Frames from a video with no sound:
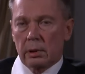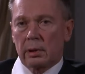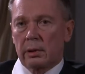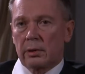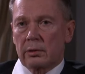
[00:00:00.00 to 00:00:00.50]

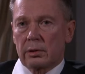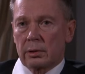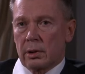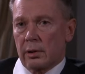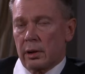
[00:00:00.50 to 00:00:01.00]
And
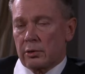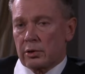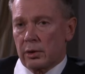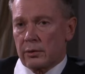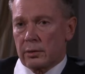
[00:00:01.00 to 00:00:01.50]
they are
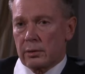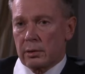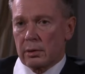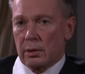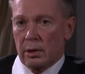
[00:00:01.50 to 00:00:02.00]
just
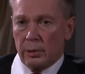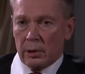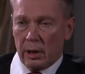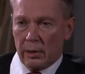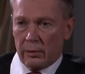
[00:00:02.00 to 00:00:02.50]

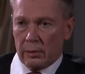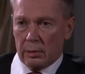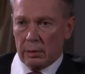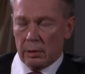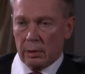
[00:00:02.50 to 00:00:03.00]
keeping us
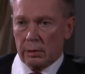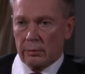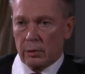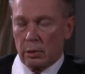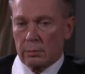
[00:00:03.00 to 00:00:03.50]

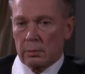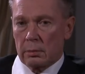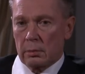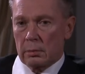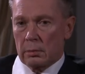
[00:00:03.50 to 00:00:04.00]
from
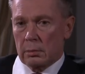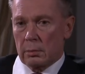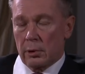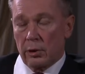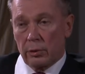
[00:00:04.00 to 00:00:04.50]

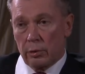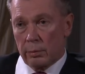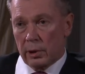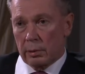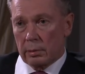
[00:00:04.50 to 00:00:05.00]

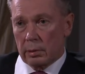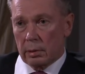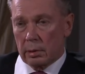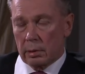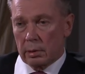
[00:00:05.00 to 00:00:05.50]
resuming
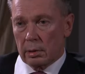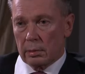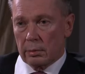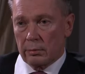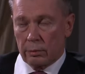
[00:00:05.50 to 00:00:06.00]

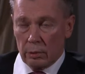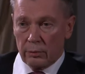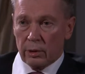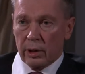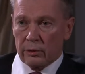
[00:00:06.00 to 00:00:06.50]

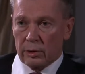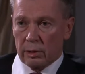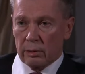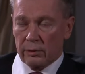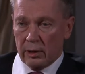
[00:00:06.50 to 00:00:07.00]

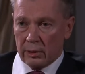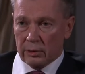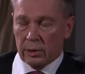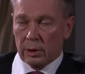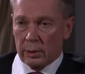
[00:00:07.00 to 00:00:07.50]

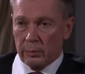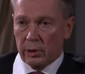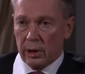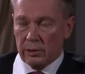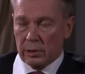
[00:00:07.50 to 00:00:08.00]
full-fledged
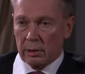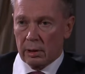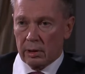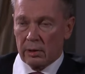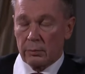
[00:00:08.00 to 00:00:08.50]
cooperation
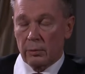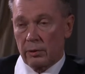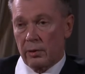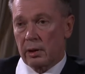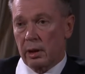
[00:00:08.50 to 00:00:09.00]
as it
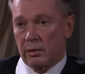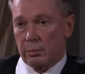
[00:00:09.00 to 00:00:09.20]
was the case